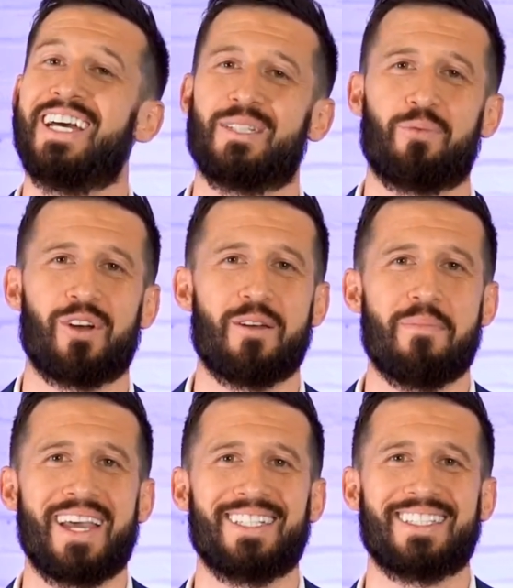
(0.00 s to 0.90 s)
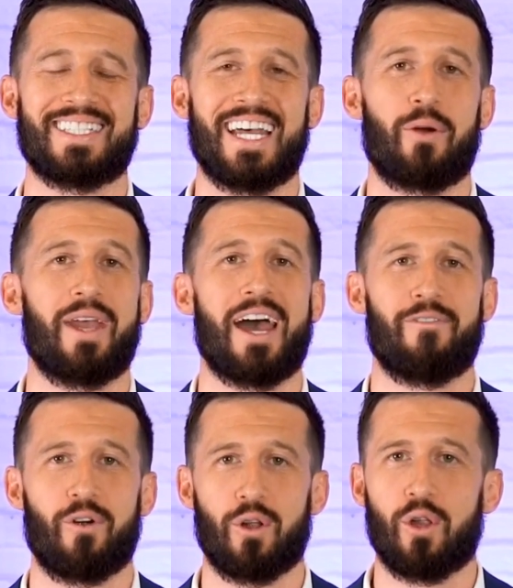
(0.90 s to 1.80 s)
It's pretty amazing, the tech we have
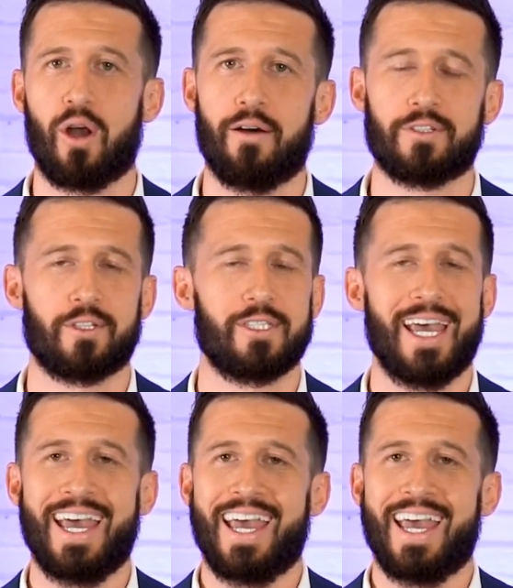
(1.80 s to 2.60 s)
for our loan officers.